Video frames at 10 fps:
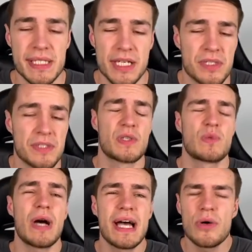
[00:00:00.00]
positions
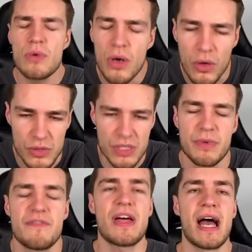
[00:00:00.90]
as well, on
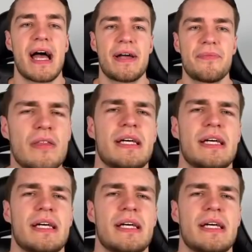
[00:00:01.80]
top of that.